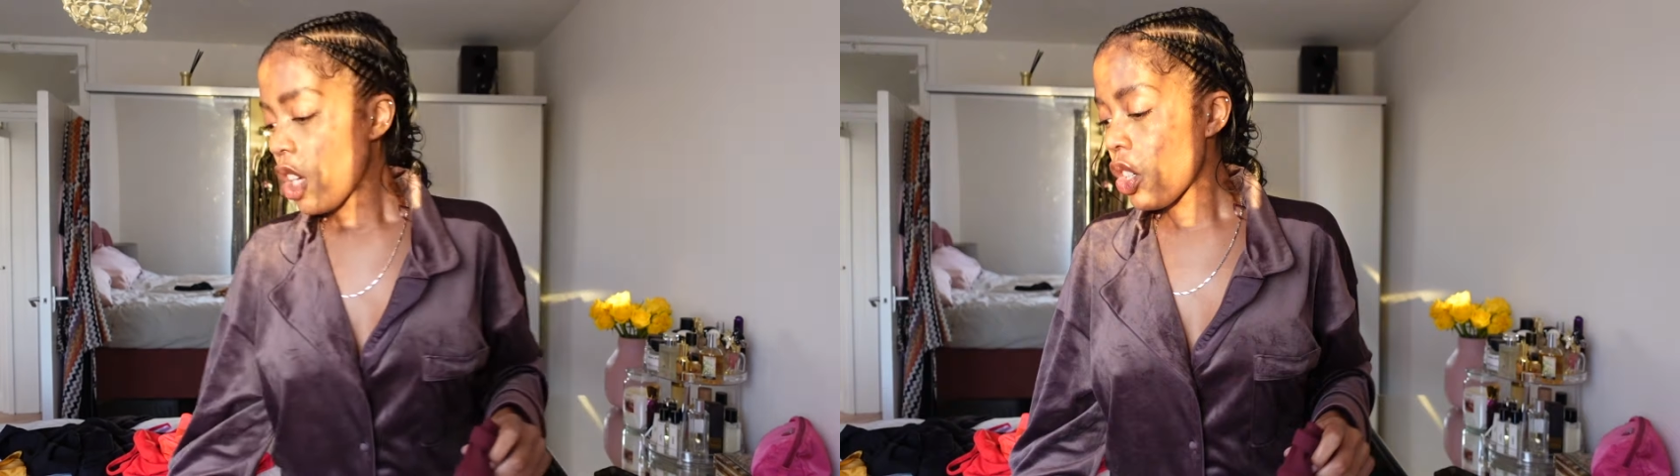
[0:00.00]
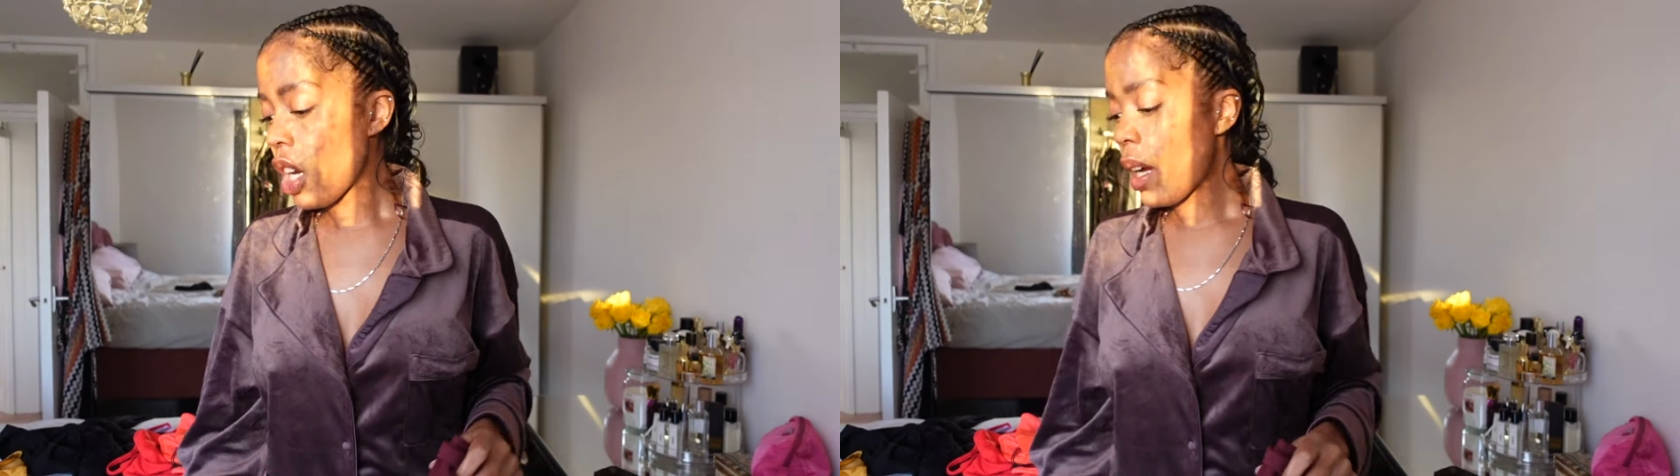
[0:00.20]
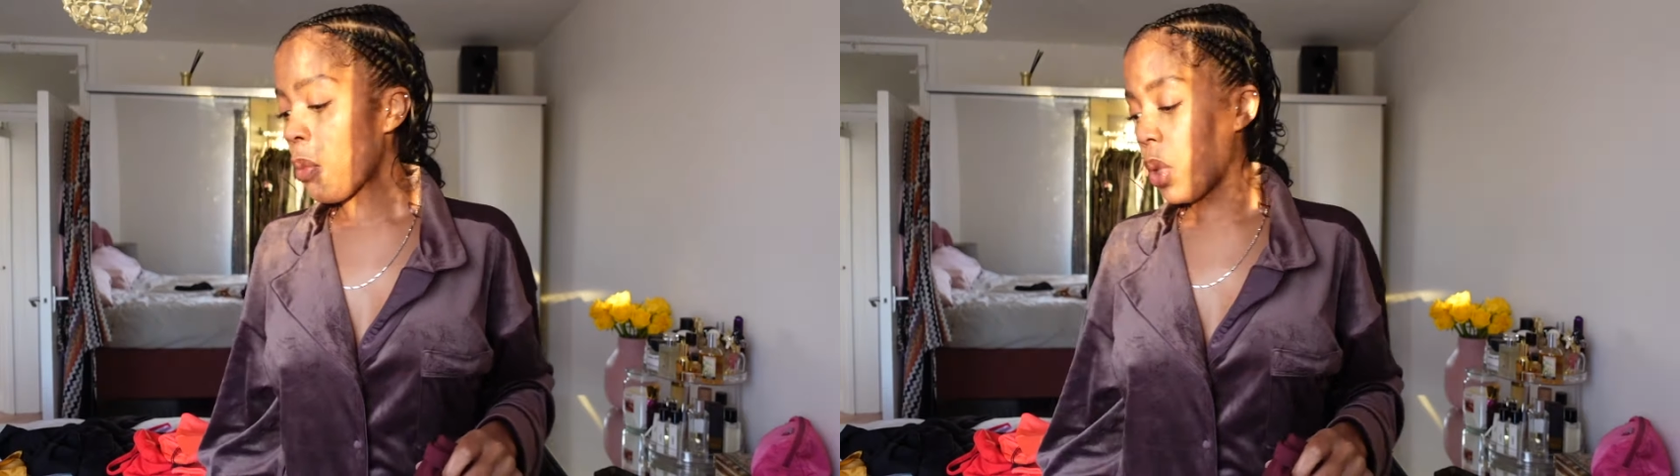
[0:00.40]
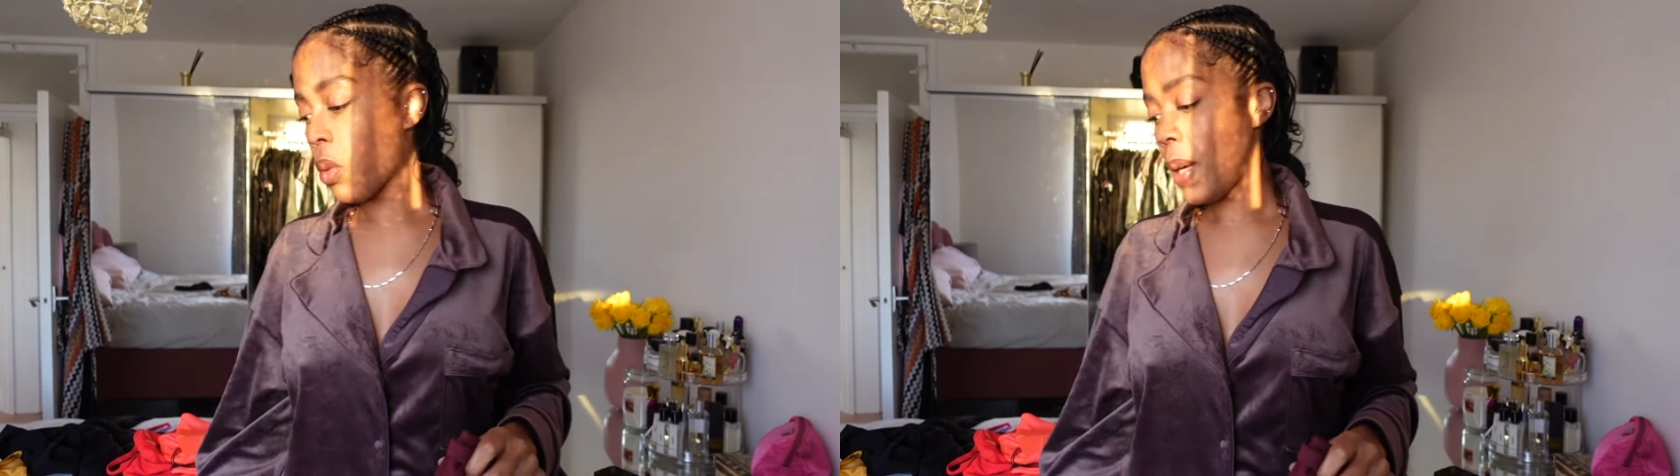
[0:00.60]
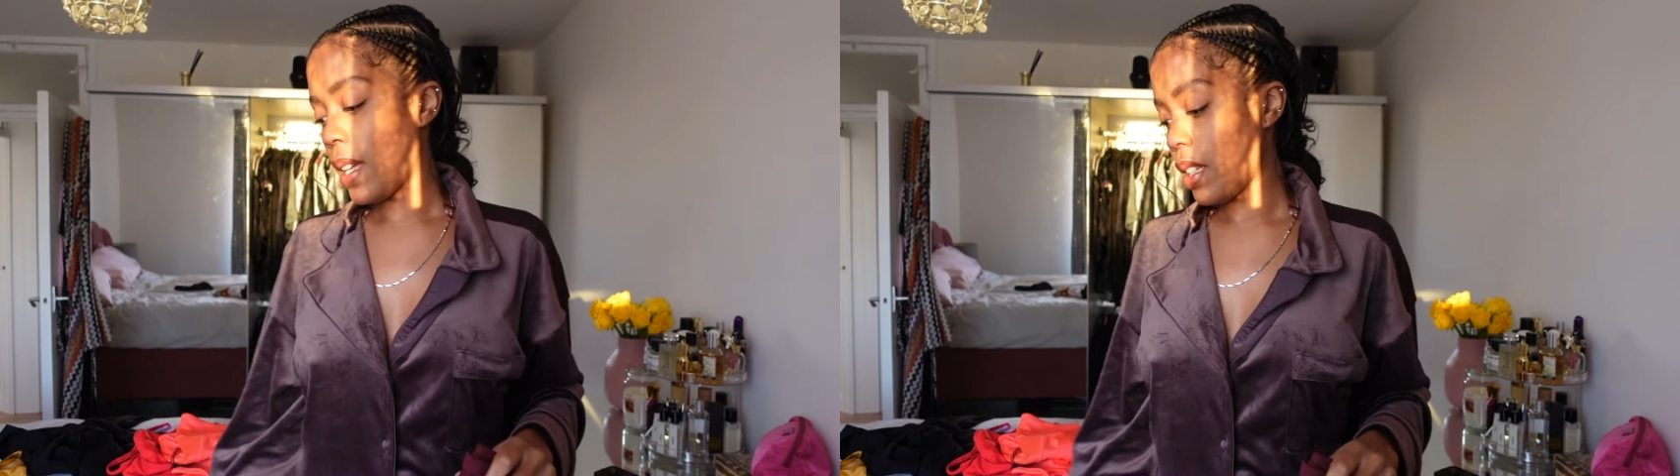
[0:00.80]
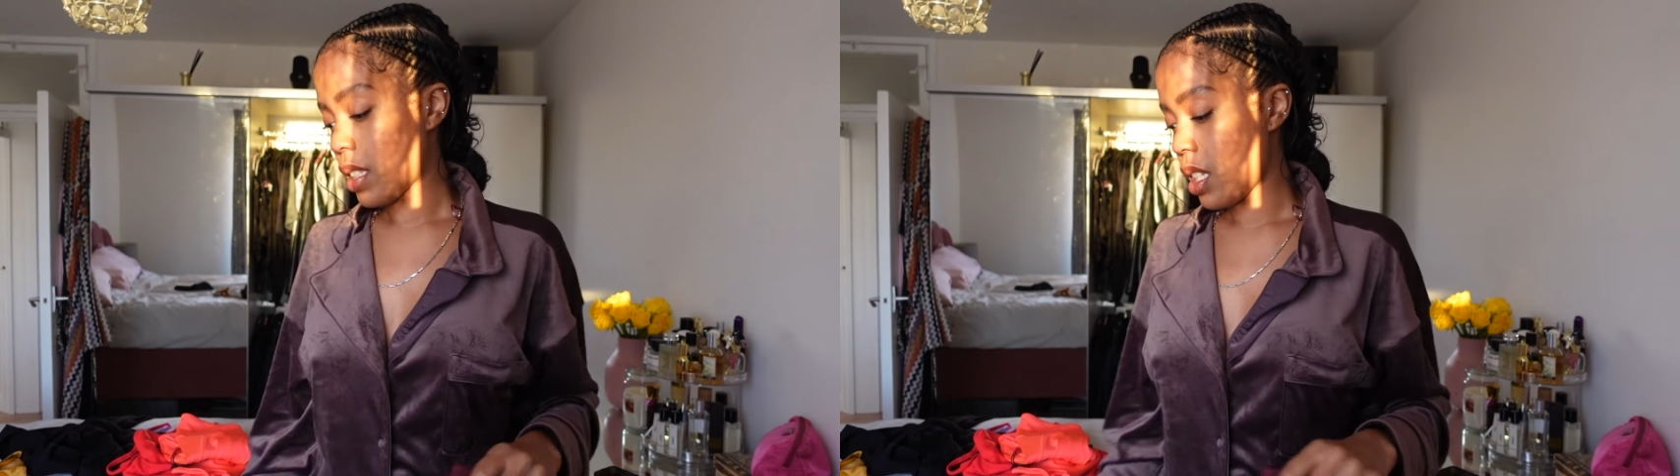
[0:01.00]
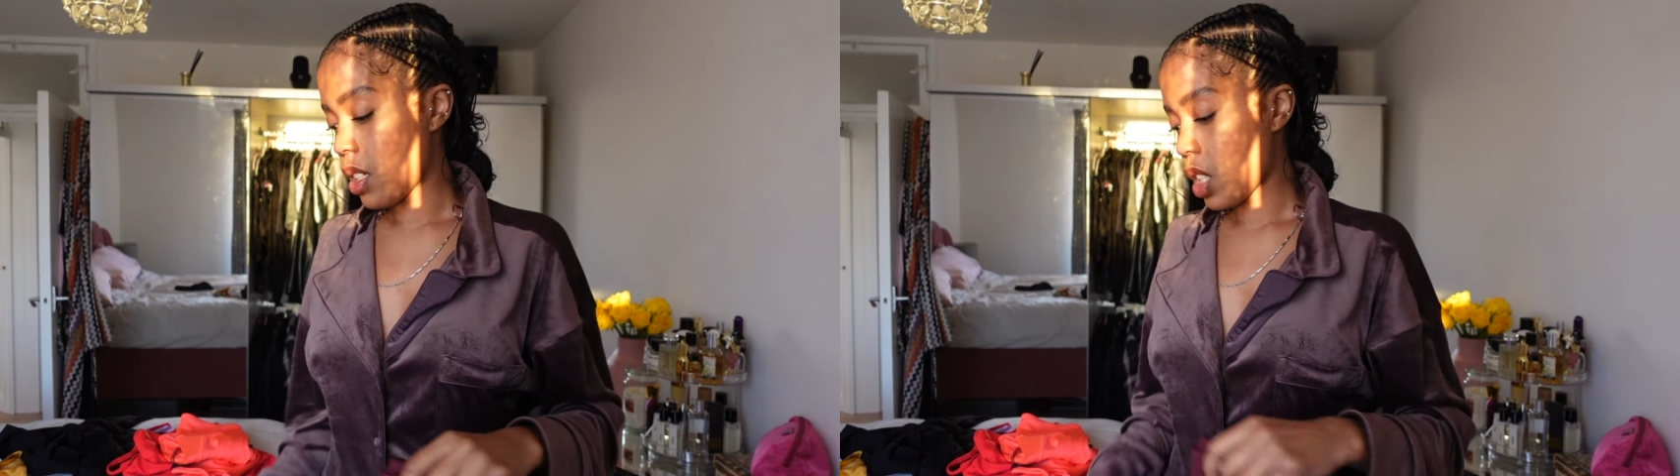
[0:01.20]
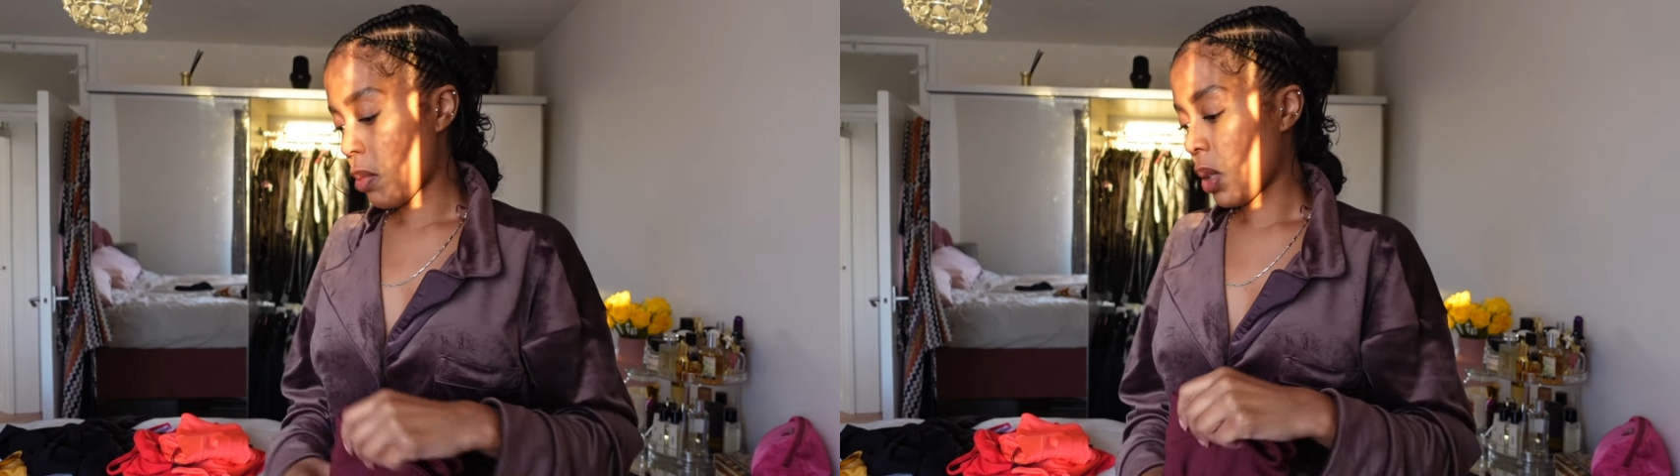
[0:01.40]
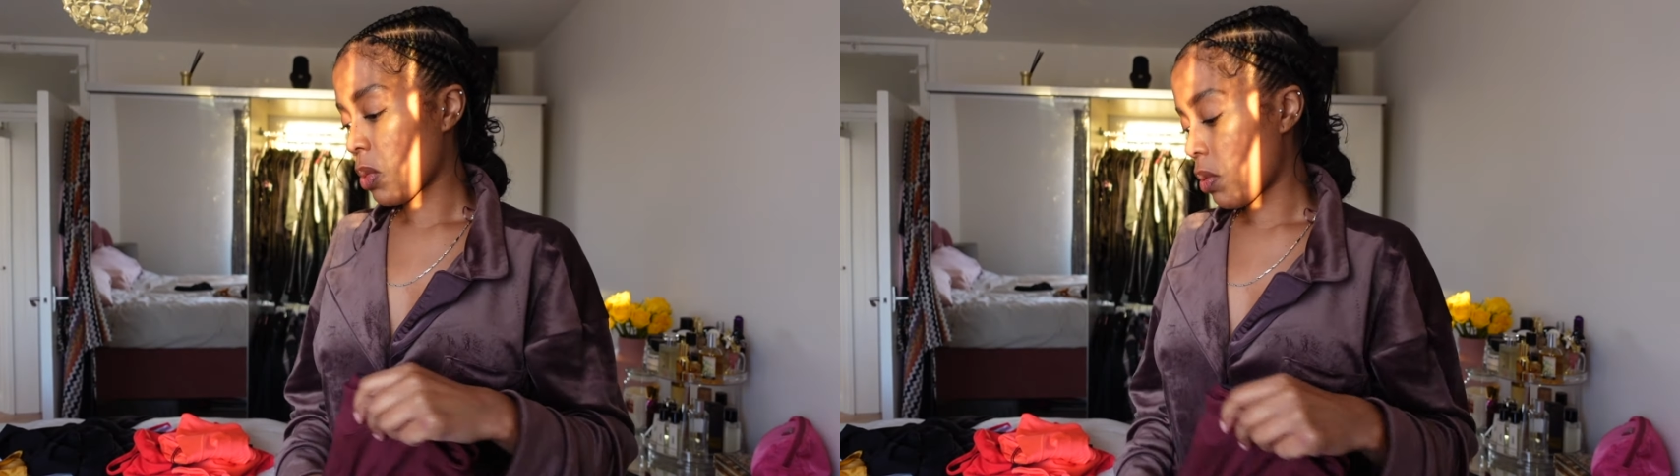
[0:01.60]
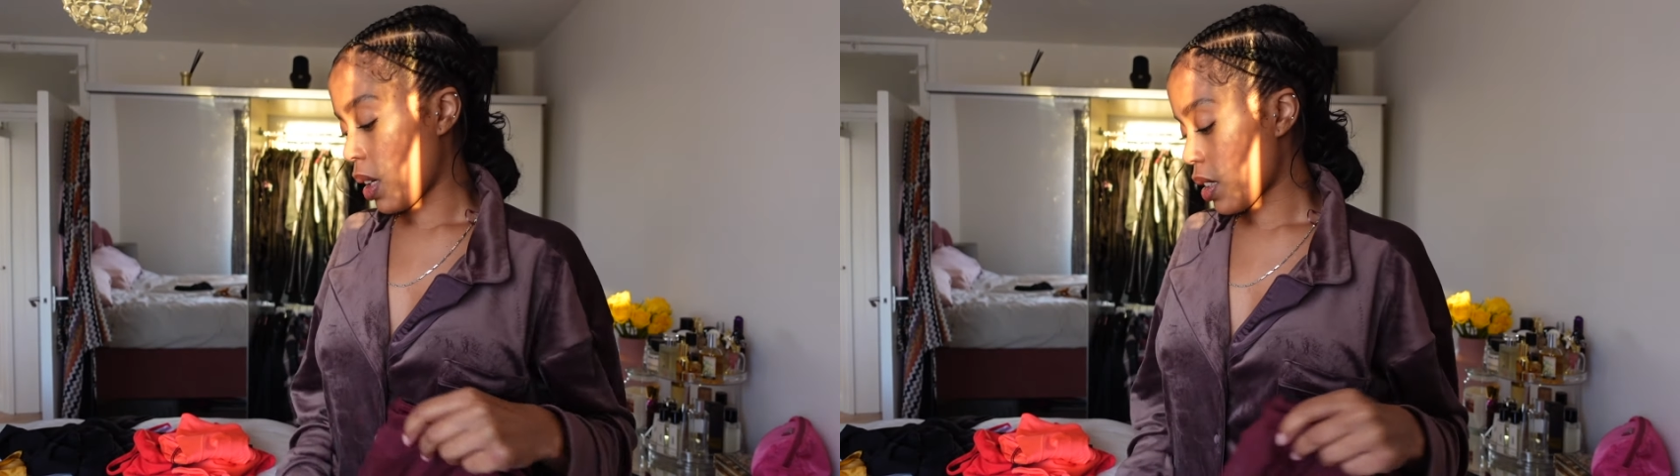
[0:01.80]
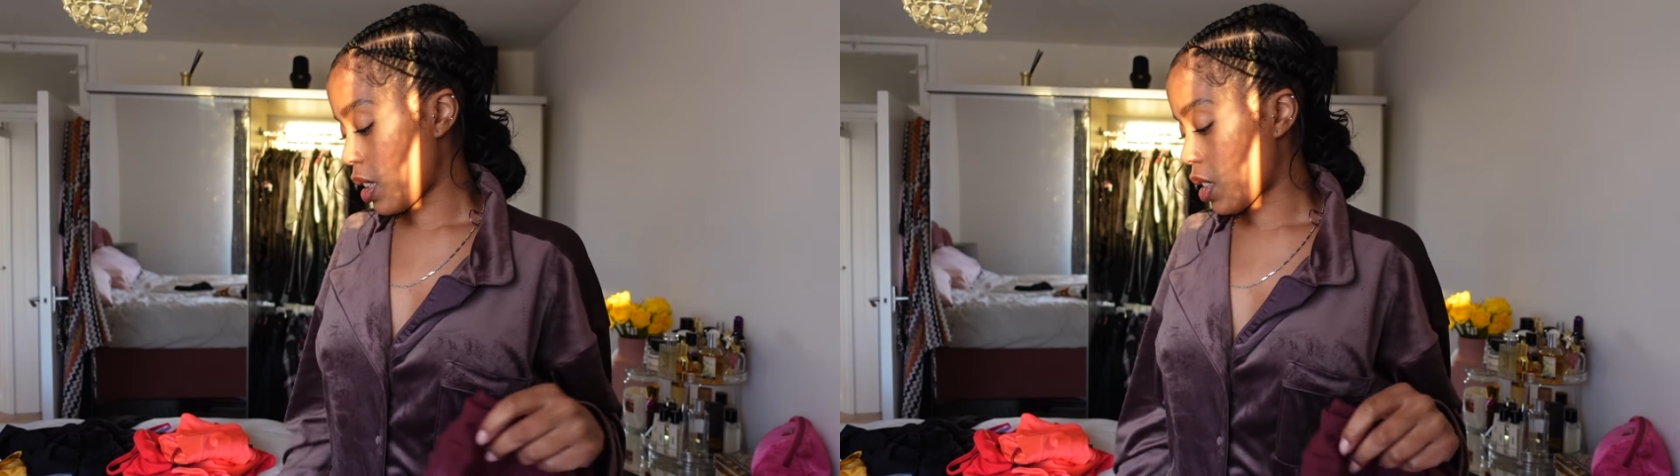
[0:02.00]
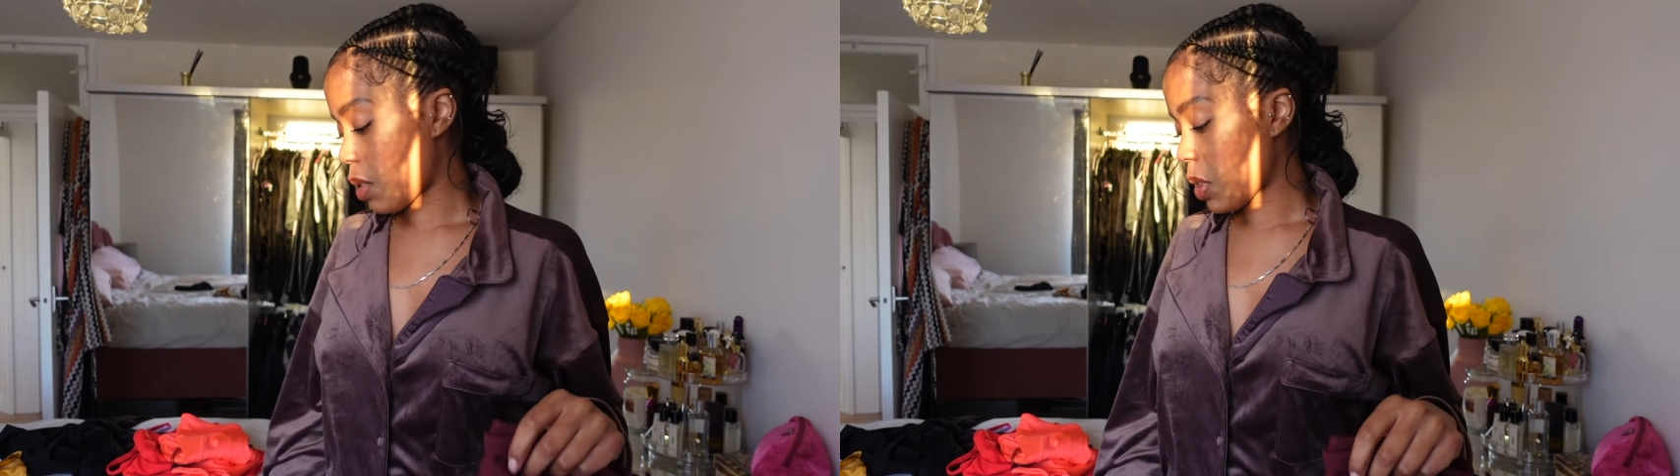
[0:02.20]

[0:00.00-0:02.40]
No, I will wear this to the gym. I will wear it to the gym.